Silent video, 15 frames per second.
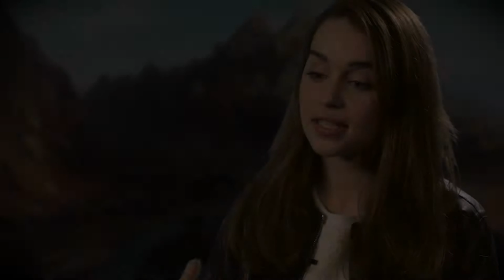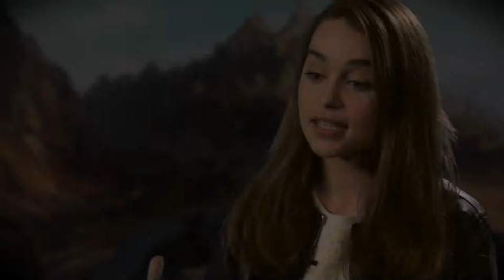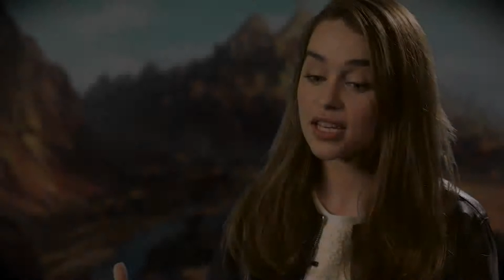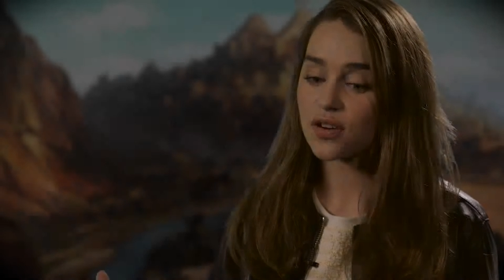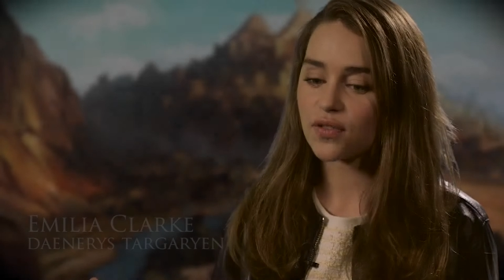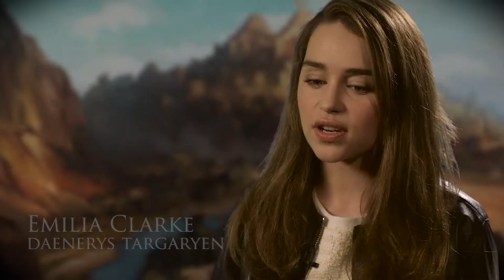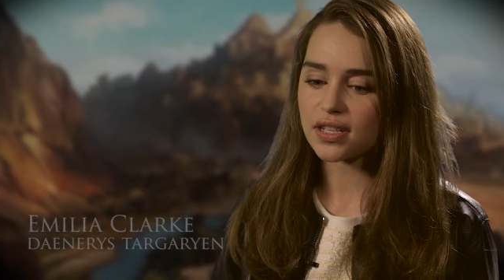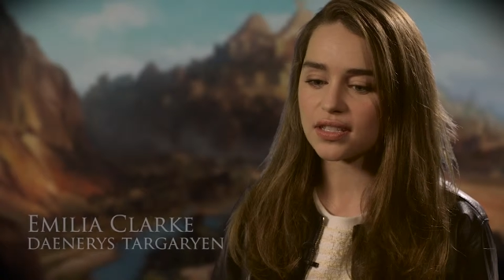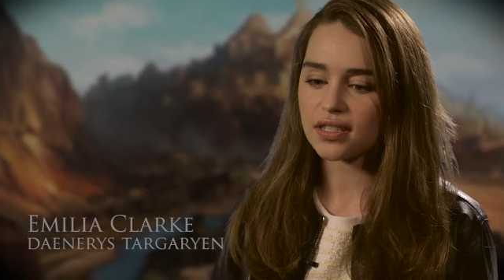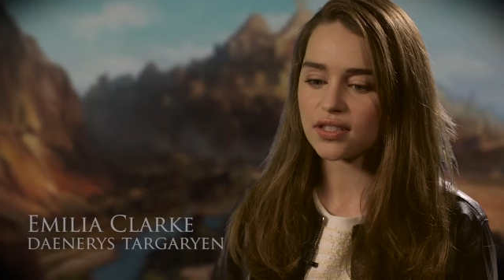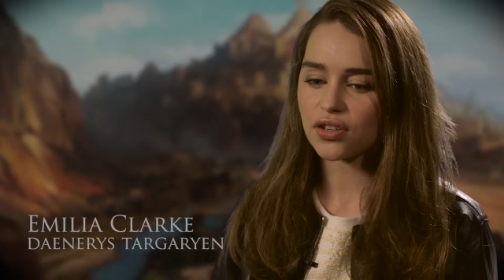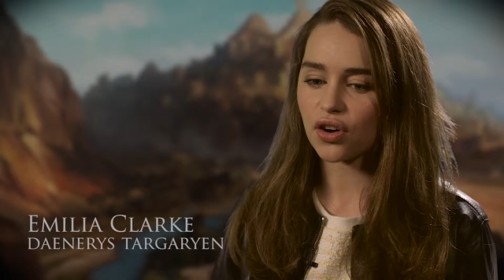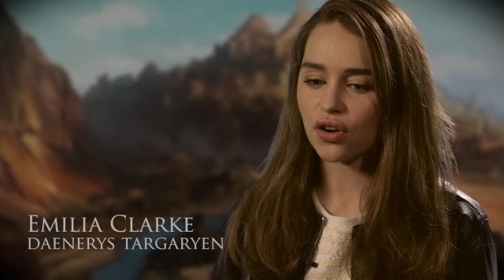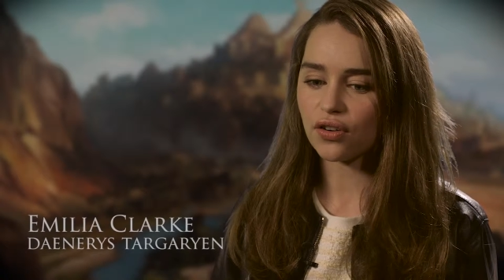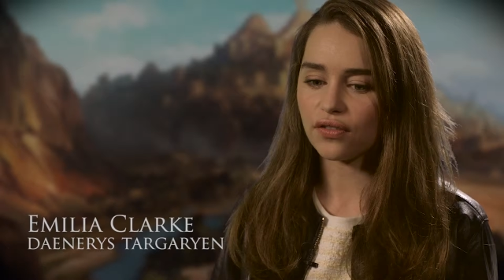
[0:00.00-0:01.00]

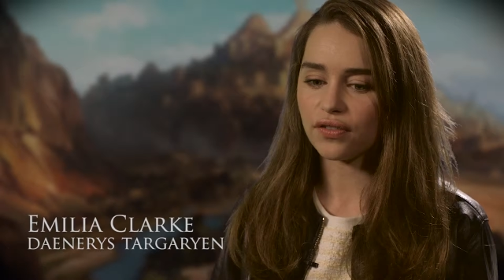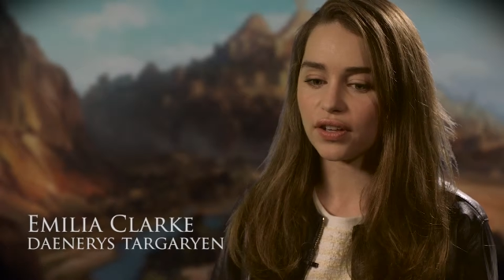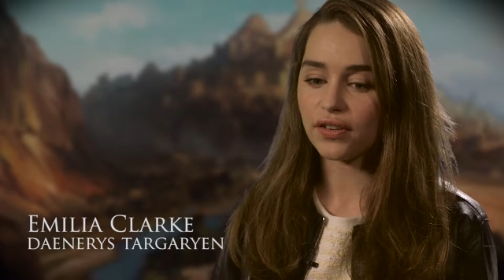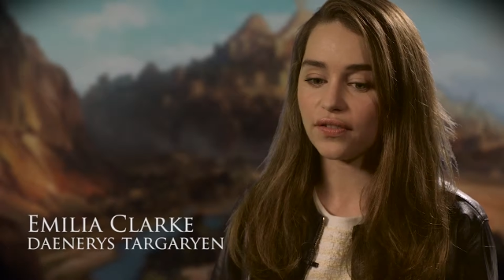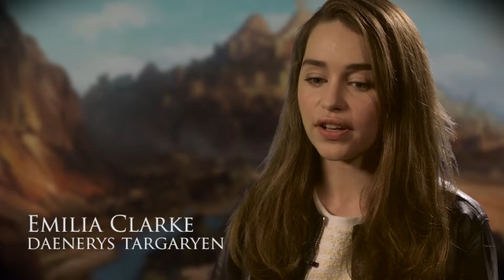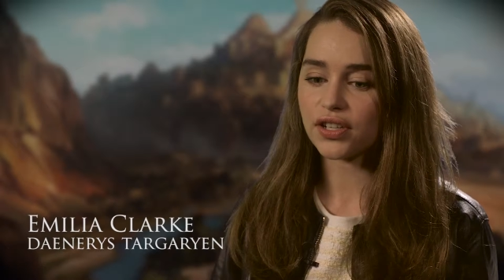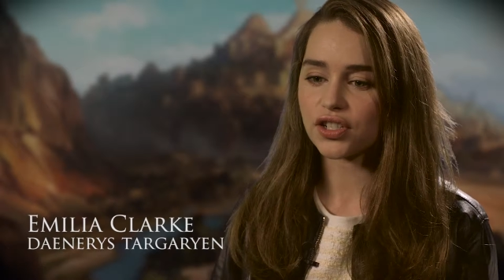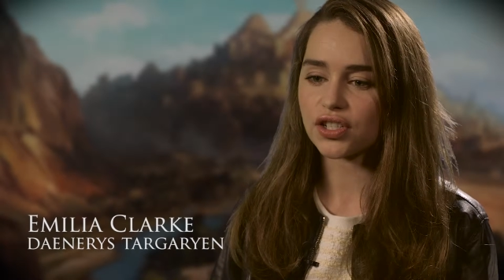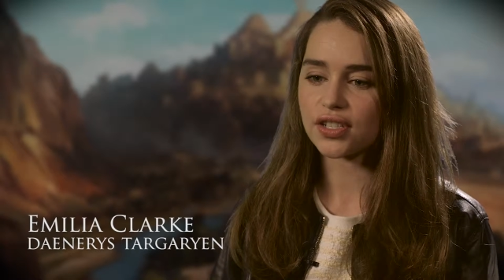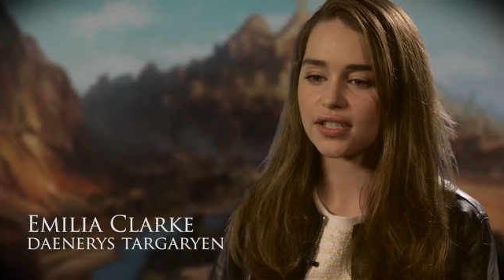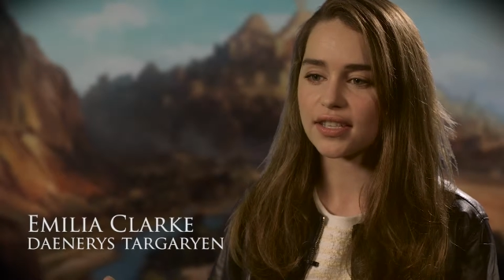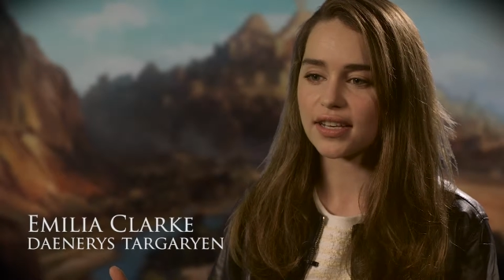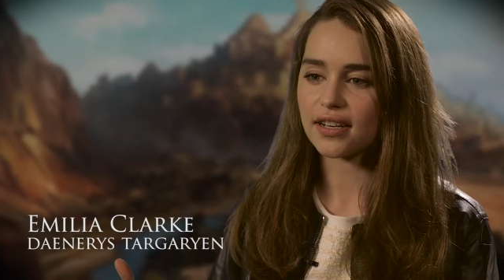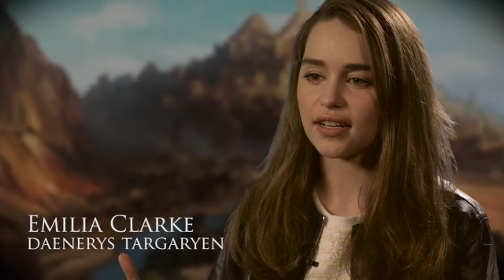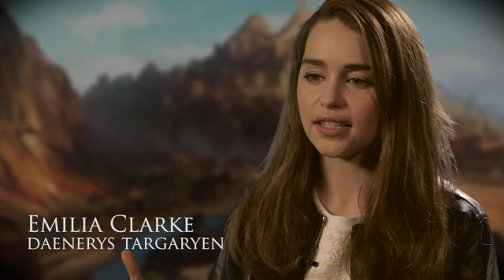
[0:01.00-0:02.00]
series of
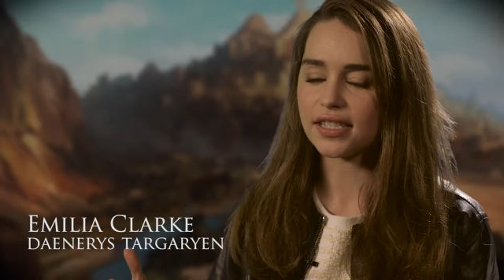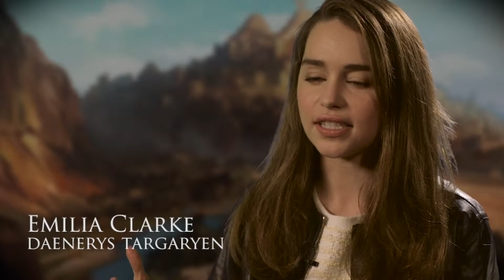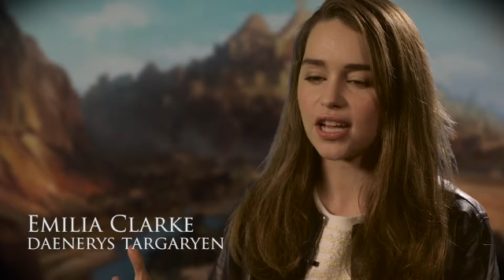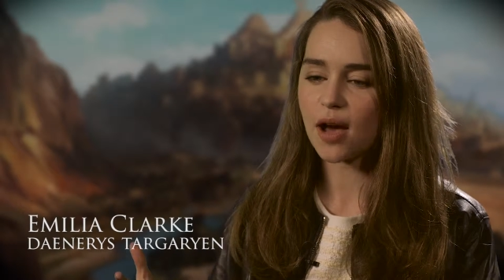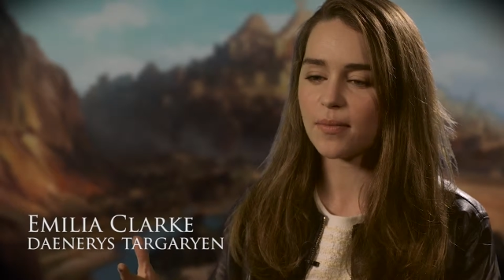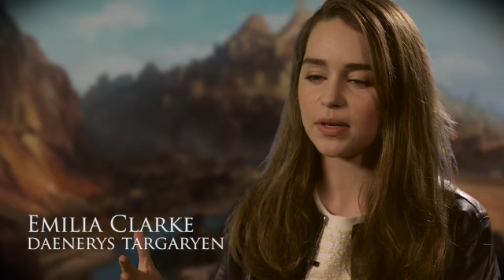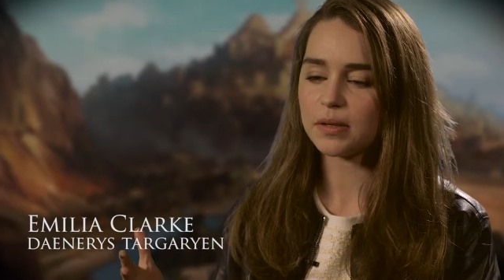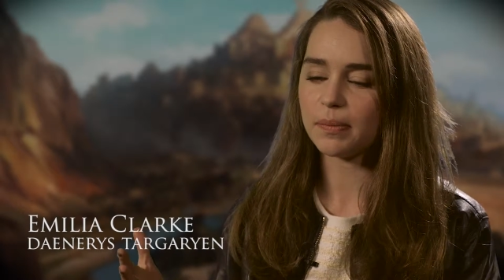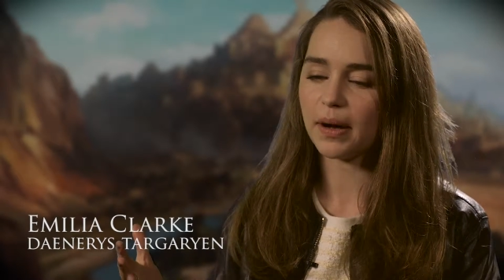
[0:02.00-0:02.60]
adventures that are determined